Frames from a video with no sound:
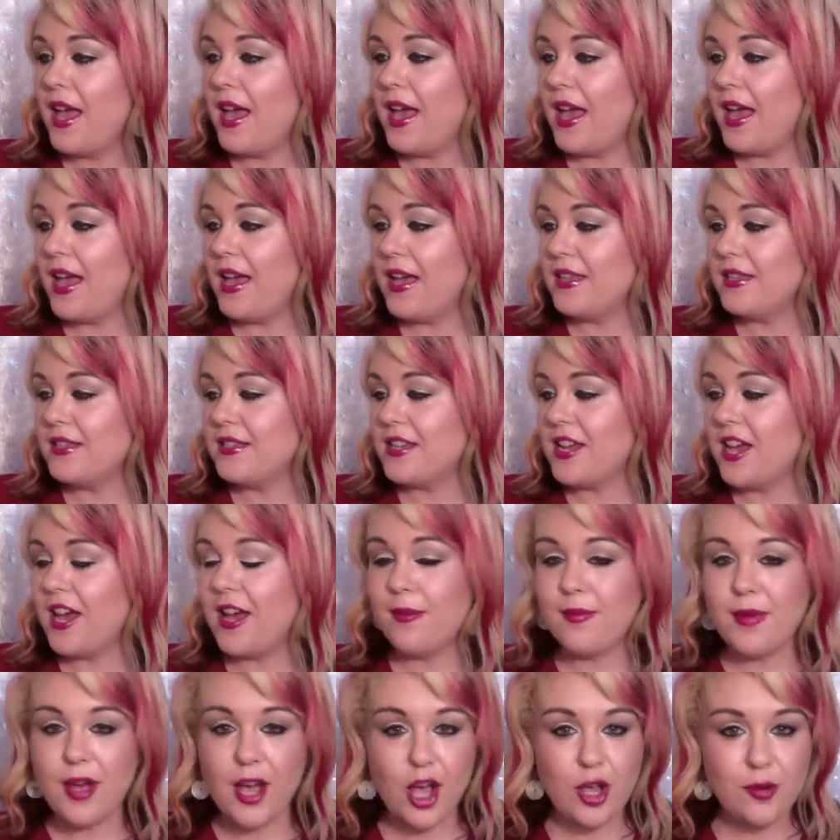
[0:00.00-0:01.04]
And
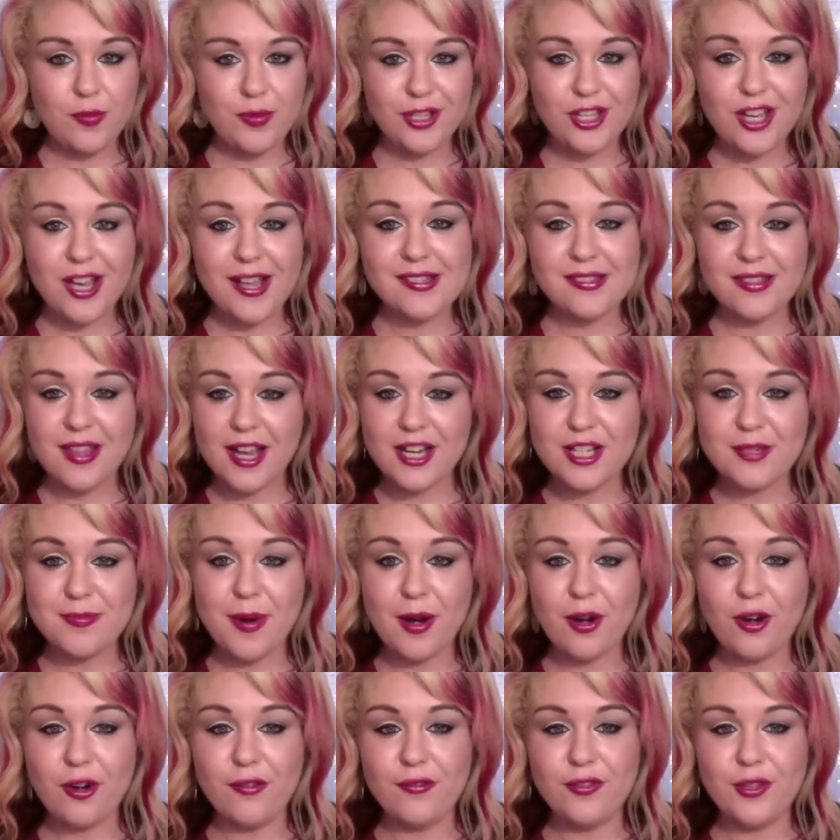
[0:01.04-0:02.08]
I hope you guys liked
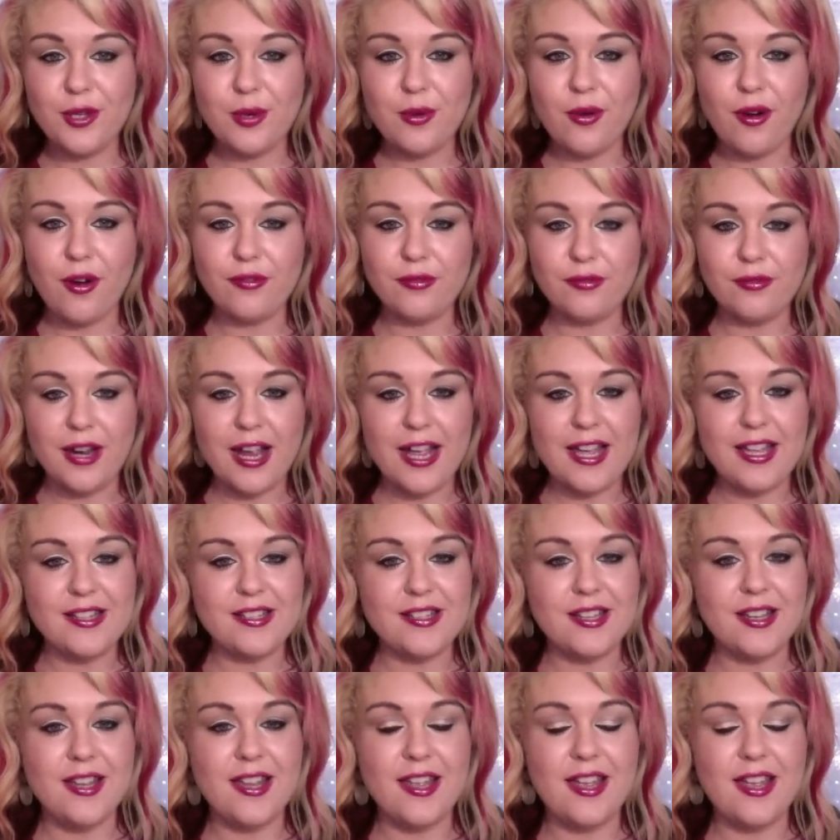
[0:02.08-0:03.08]
my review of Red.